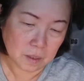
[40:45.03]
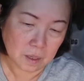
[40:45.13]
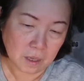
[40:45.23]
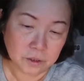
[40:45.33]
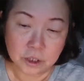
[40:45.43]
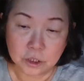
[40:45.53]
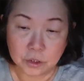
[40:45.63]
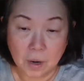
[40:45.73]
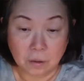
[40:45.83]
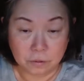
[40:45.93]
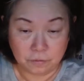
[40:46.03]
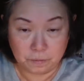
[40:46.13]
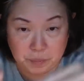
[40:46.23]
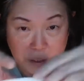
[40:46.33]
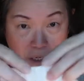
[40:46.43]
I'll teach you how to
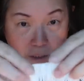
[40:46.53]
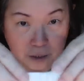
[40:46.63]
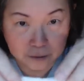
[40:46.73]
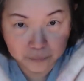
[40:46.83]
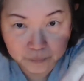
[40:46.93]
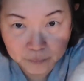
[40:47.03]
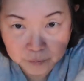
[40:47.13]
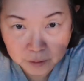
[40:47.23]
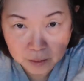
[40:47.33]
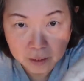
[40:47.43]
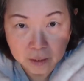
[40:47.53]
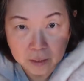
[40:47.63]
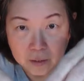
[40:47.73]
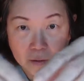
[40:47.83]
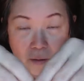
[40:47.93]
beard.
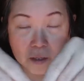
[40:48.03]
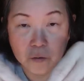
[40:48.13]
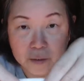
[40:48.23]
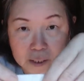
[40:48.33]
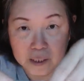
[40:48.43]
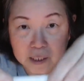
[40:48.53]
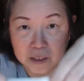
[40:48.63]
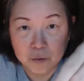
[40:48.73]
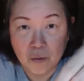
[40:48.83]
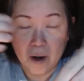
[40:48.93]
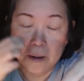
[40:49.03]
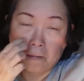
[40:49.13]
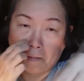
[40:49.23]
Okay, you see this, right?